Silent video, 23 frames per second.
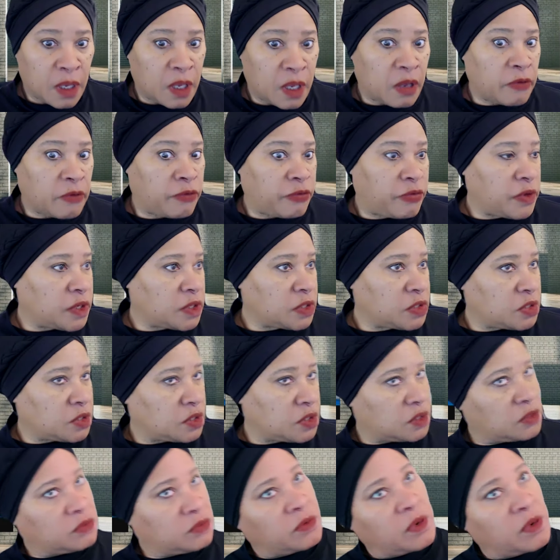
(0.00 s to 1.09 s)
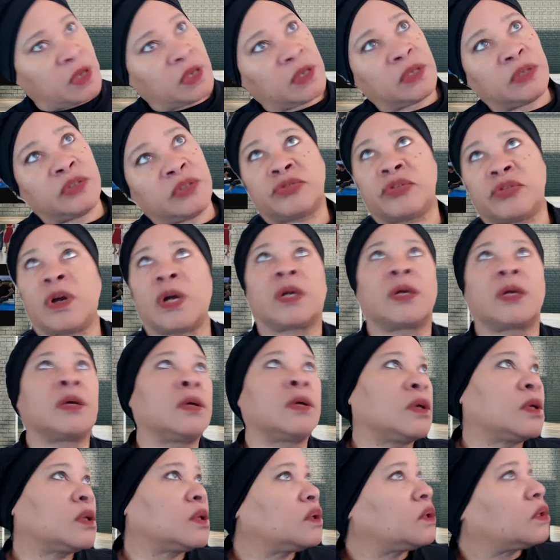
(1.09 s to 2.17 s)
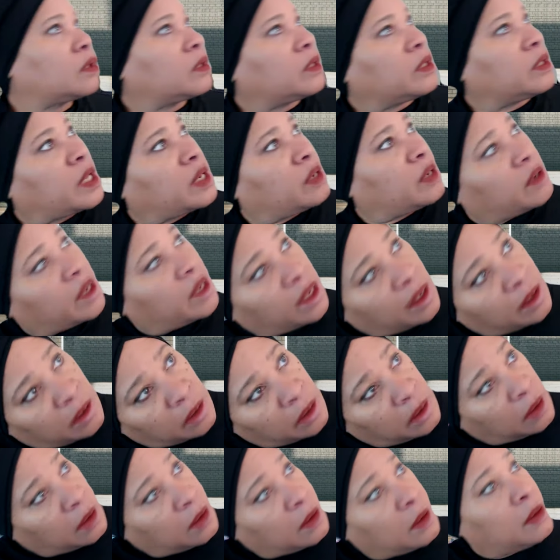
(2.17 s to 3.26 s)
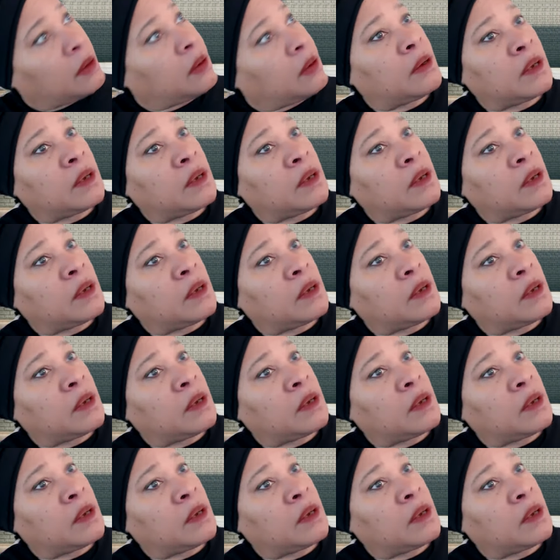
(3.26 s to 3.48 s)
And Finn is just drunk, drunk looking at her like, huh?